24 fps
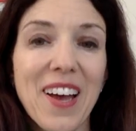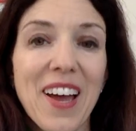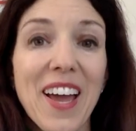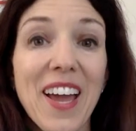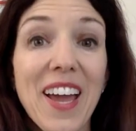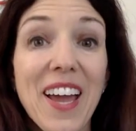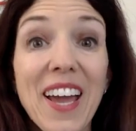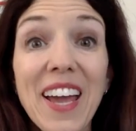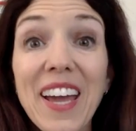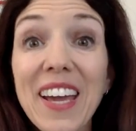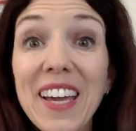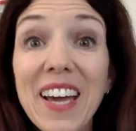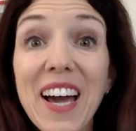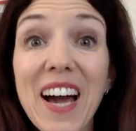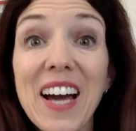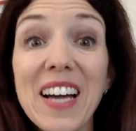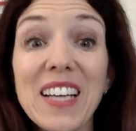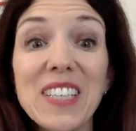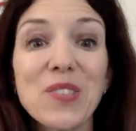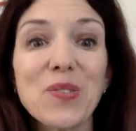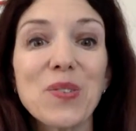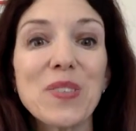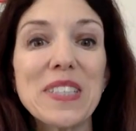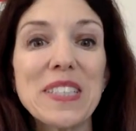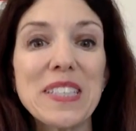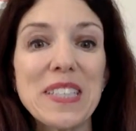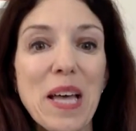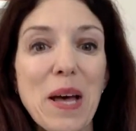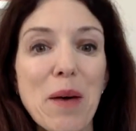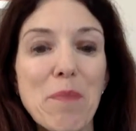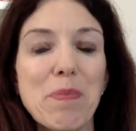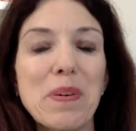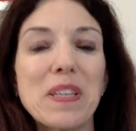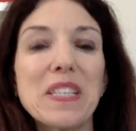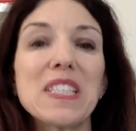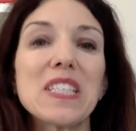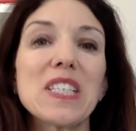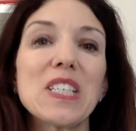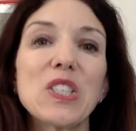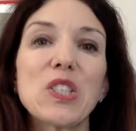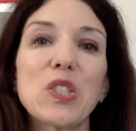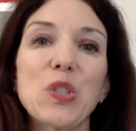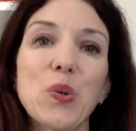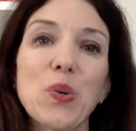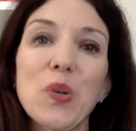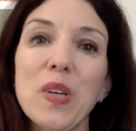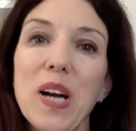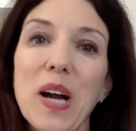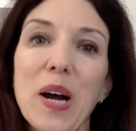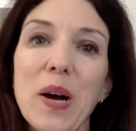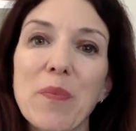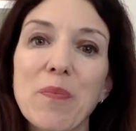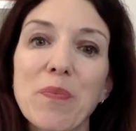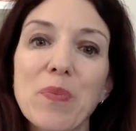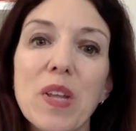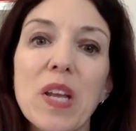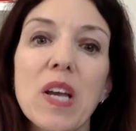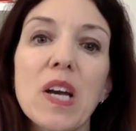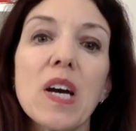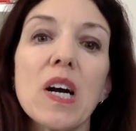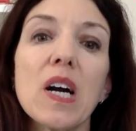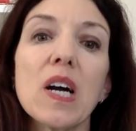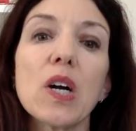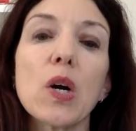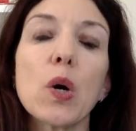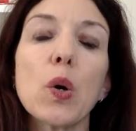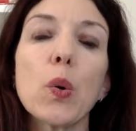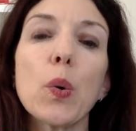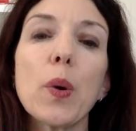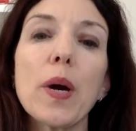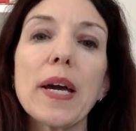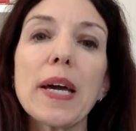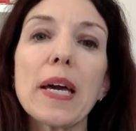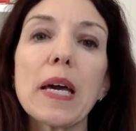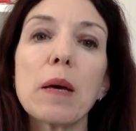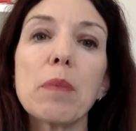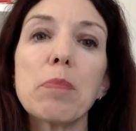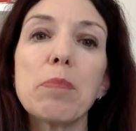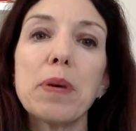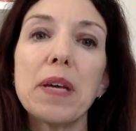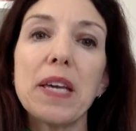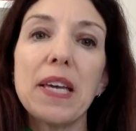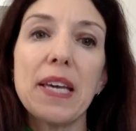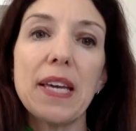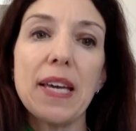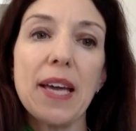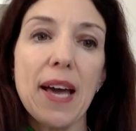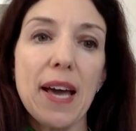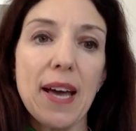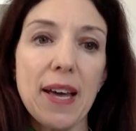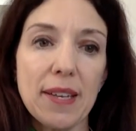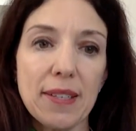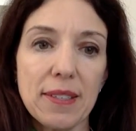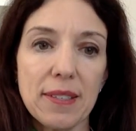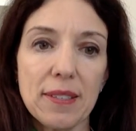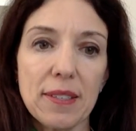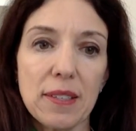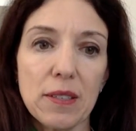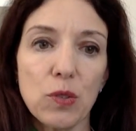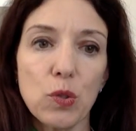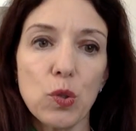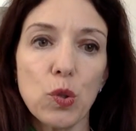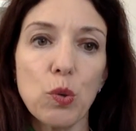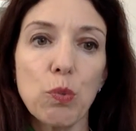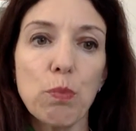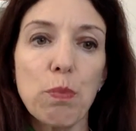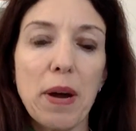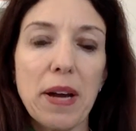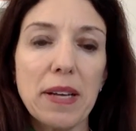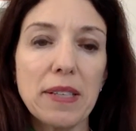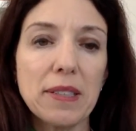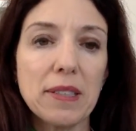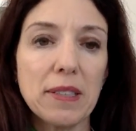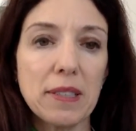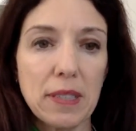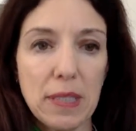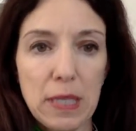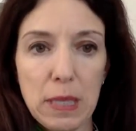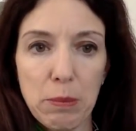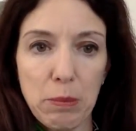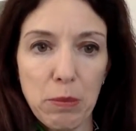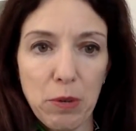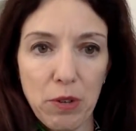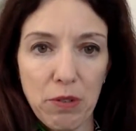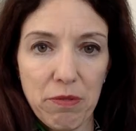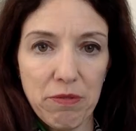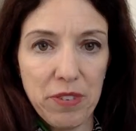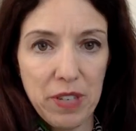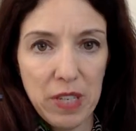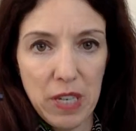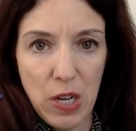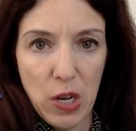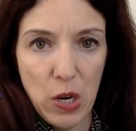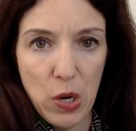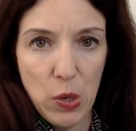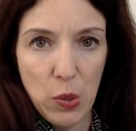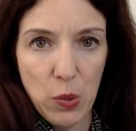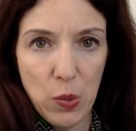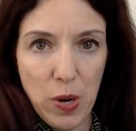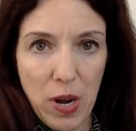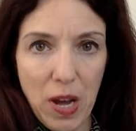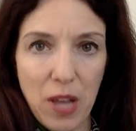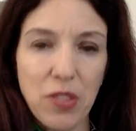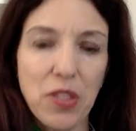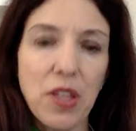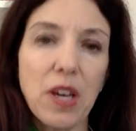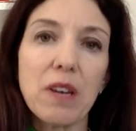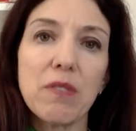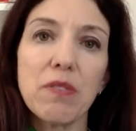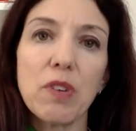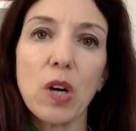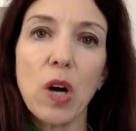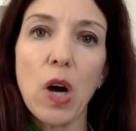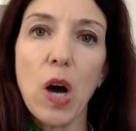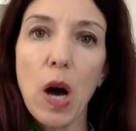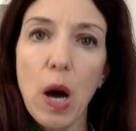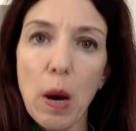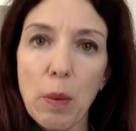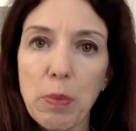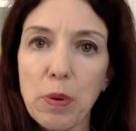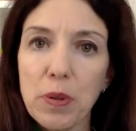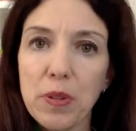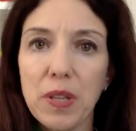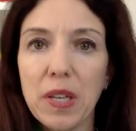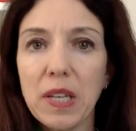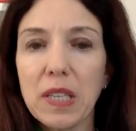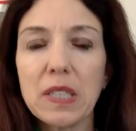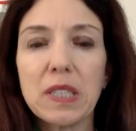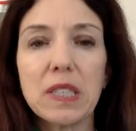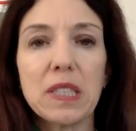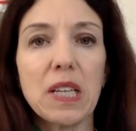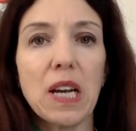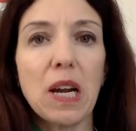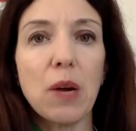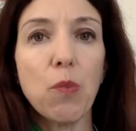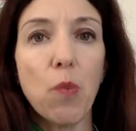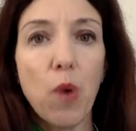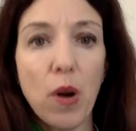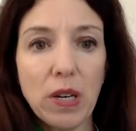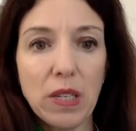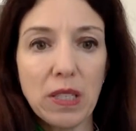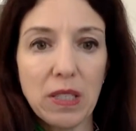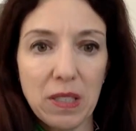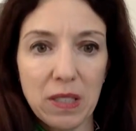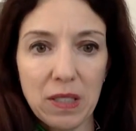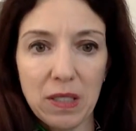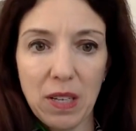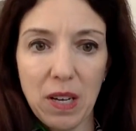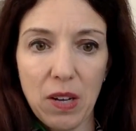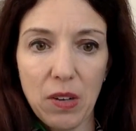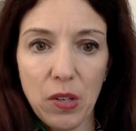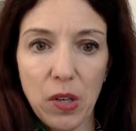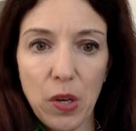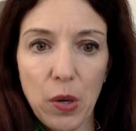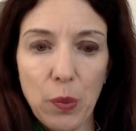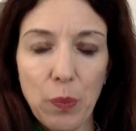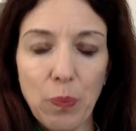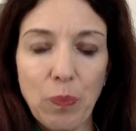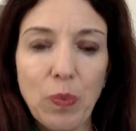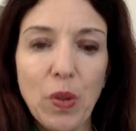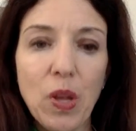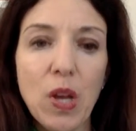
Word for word: Hey guys, what's up? It's Adora. Quick PS to my steamer video. I thought of a couple things that I wanted to tell you.